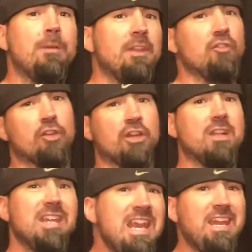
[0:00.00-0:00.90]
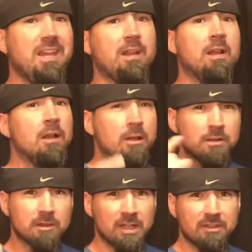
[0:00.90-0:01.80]
that you're going to need.
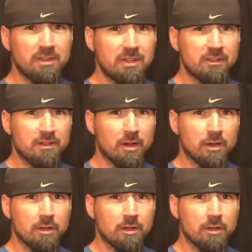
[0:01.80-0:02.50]
Let's get started.